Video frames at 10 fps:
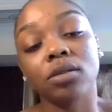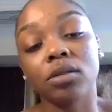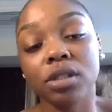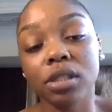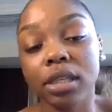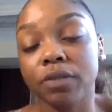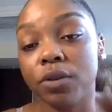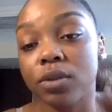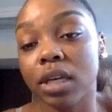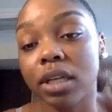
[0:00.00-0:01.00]
So let's just take a
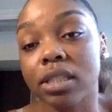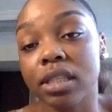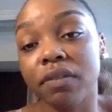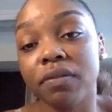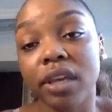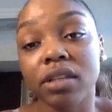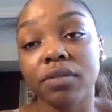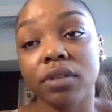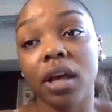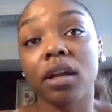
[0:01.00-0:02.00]
few seconds to give thanks
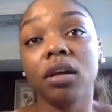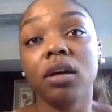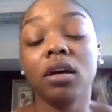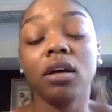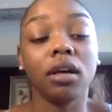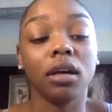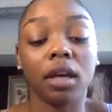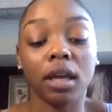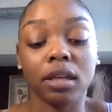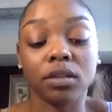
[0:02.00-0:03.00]
for that
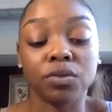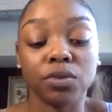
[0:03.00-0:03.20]
and